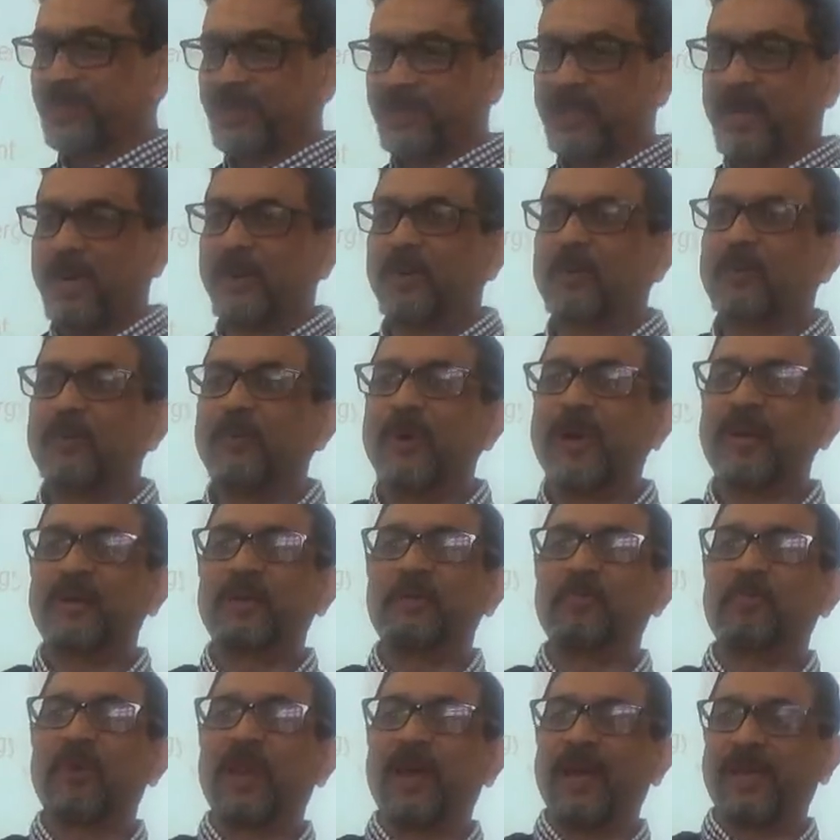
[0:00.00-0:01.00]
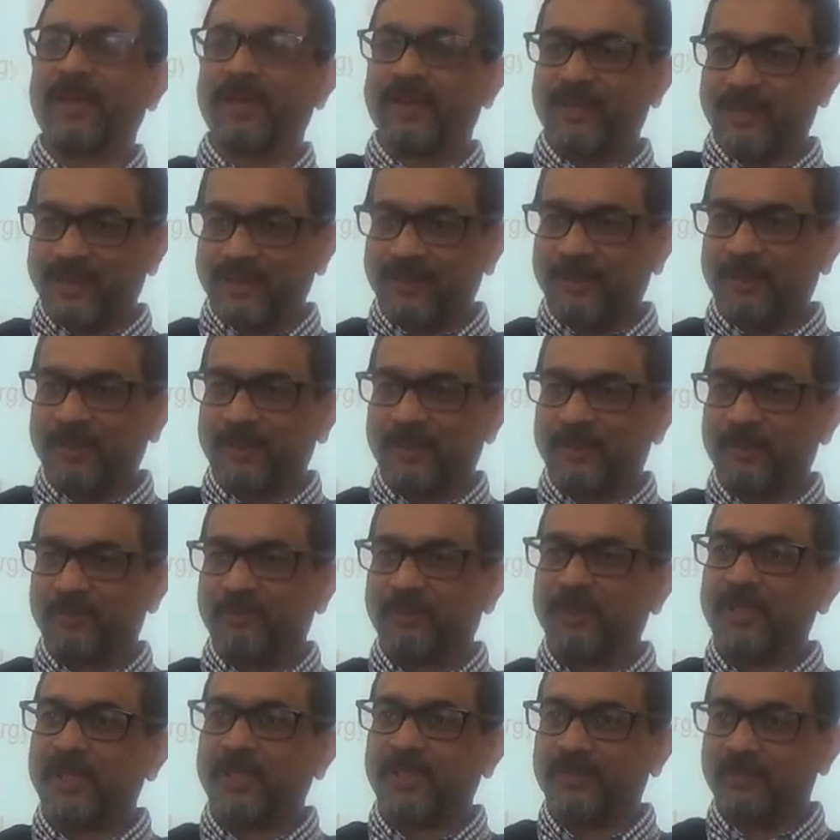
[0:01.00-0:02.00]
start to multiply
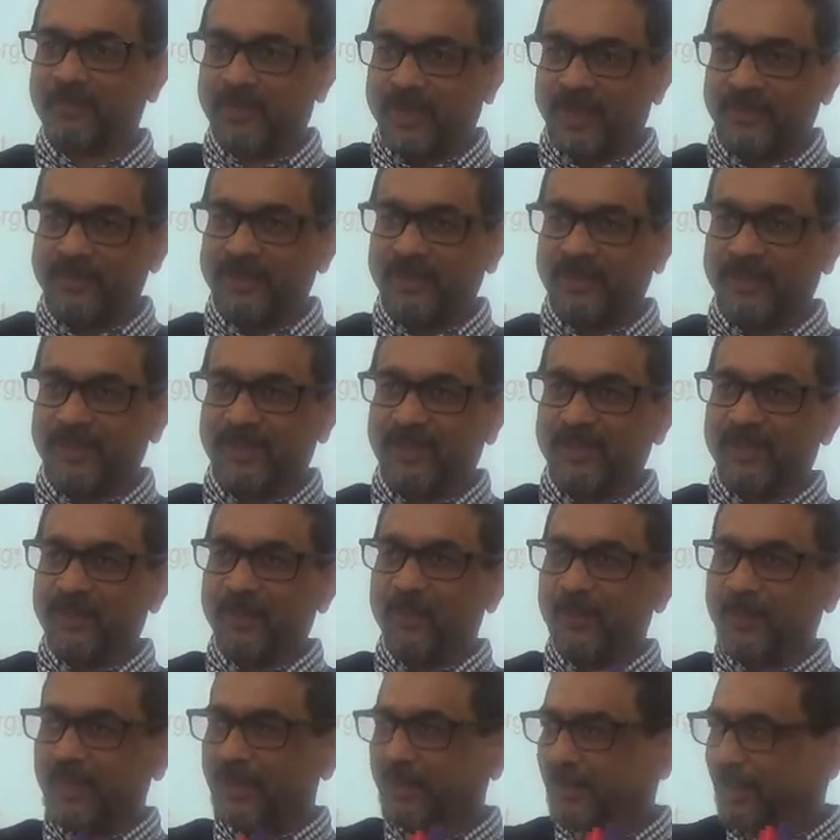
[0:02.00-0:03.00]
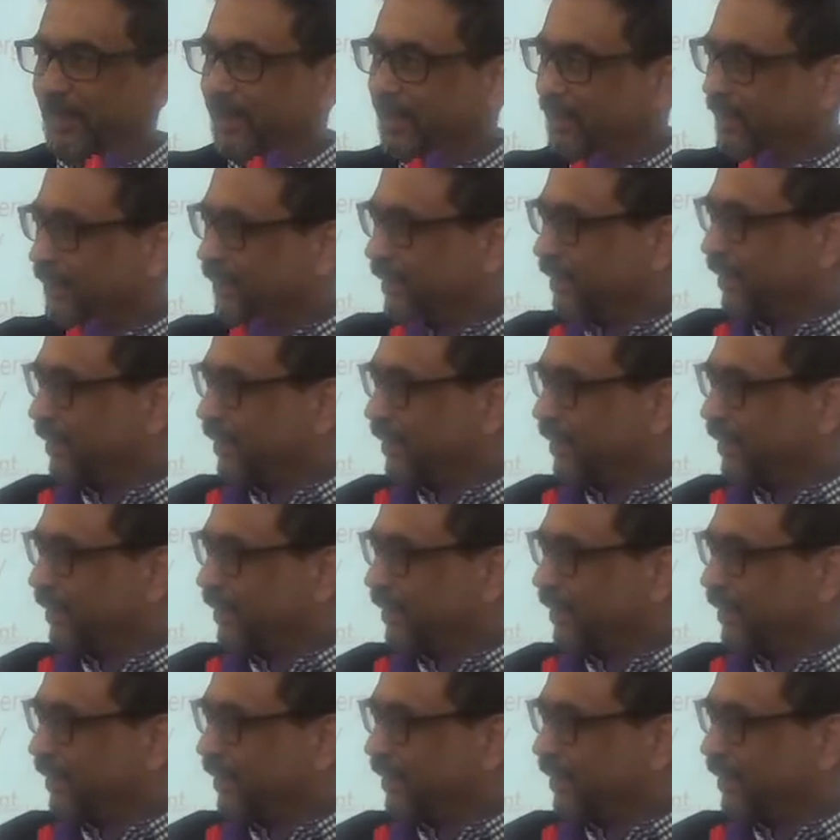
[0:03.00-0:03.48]
very fast when they